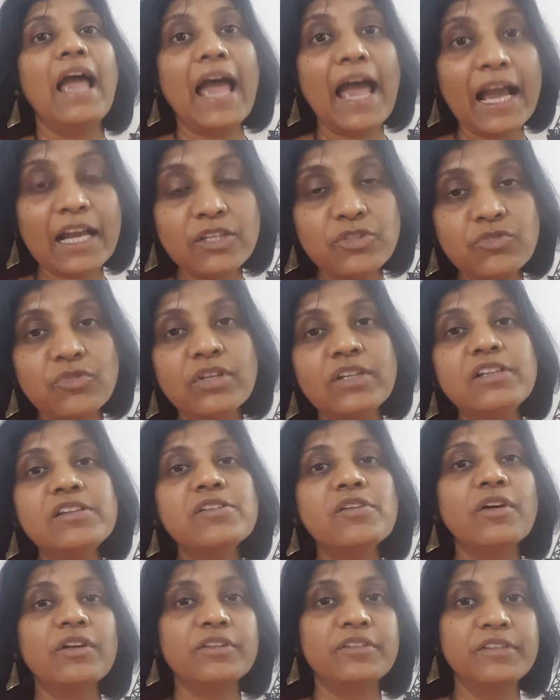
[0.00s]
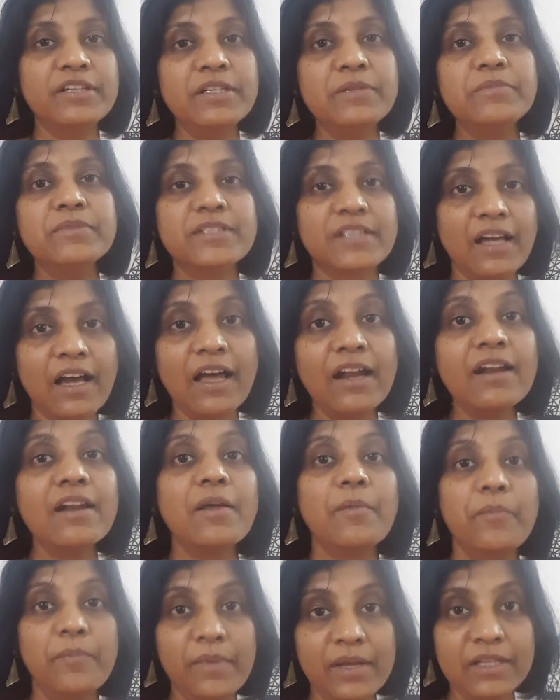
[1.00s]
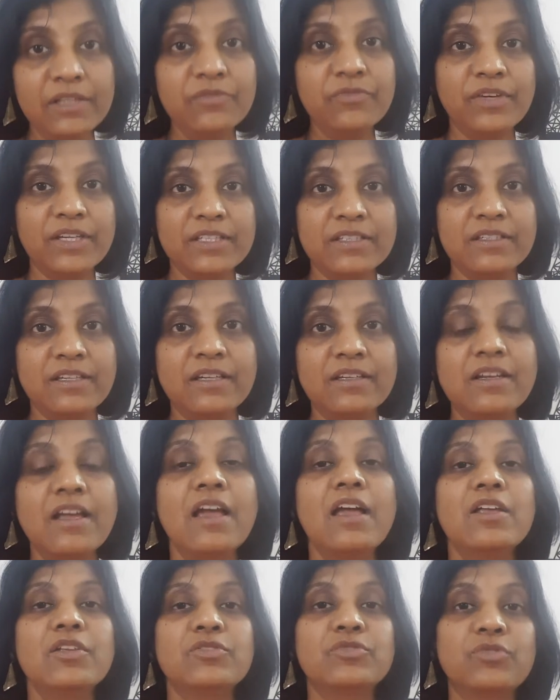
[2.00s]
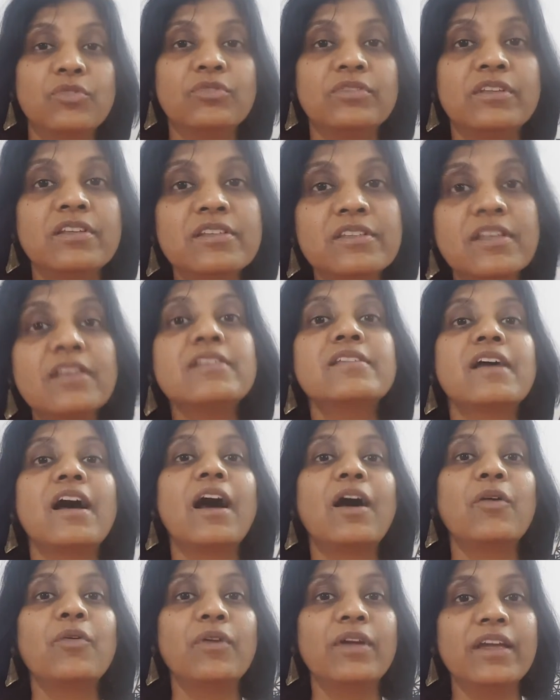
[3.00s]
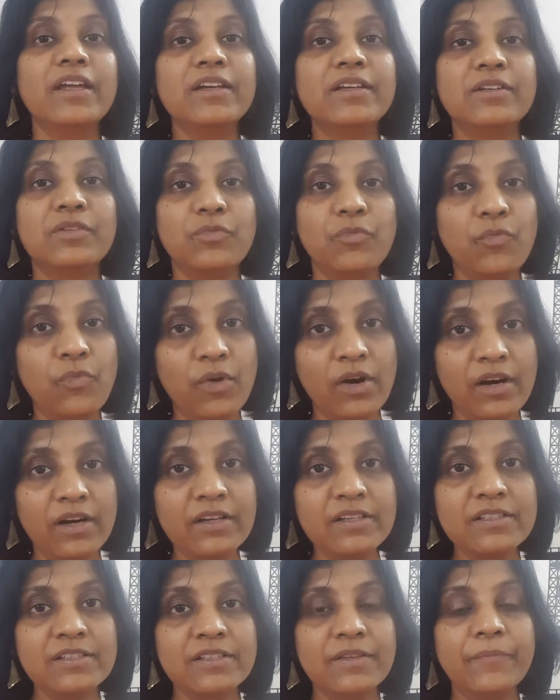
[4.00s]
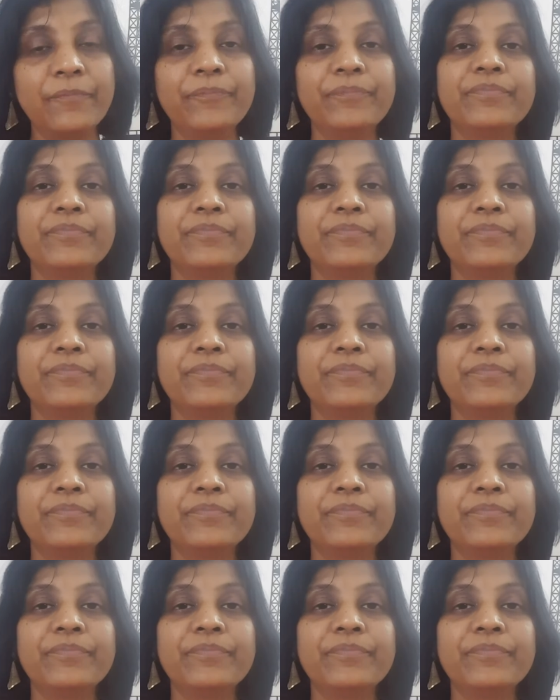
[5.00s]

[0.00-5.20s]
actually your dreams are manifested. So this is how it works.